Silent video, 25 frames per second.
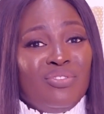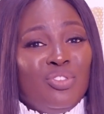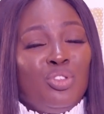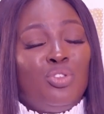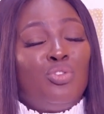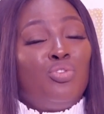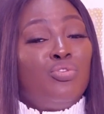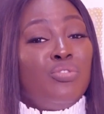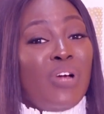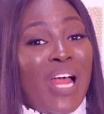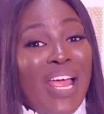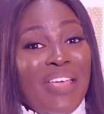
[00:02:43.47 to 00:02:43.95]

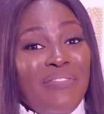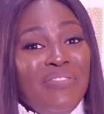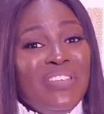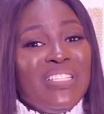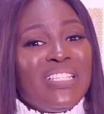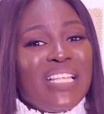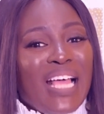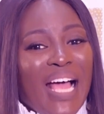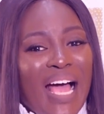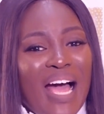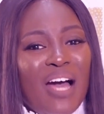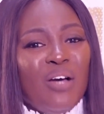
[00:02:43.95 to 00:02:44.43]
Drive
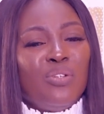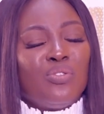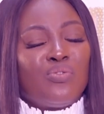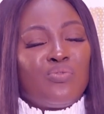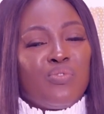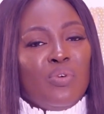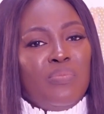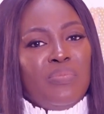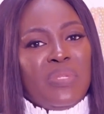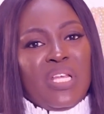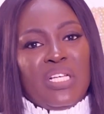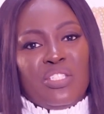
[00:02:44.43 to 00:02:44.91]
it out
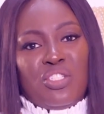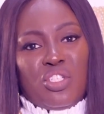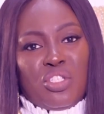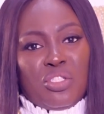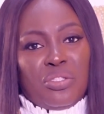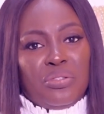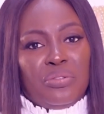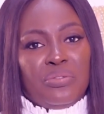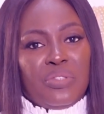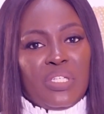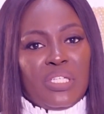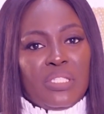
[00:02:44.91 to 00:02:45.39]
from their
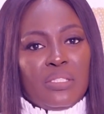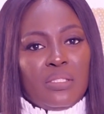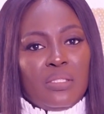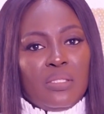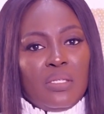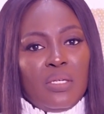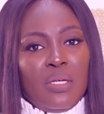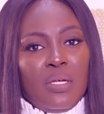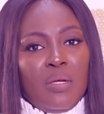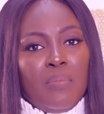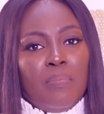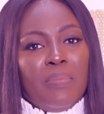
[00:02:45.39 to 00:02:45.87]
children
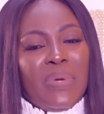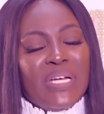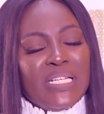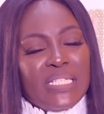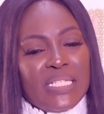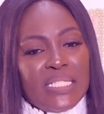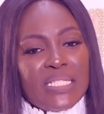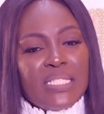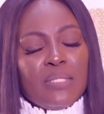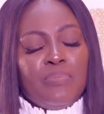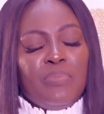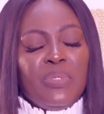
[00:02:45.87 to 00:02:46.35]
by
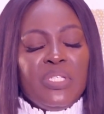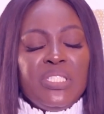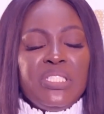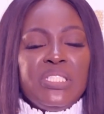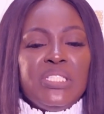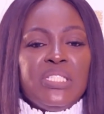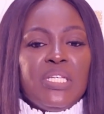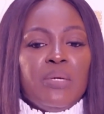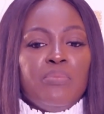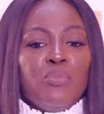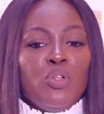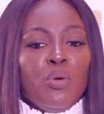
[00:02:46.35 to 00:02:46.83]

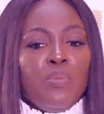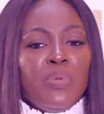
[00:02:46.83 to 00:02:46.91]
disciplining them.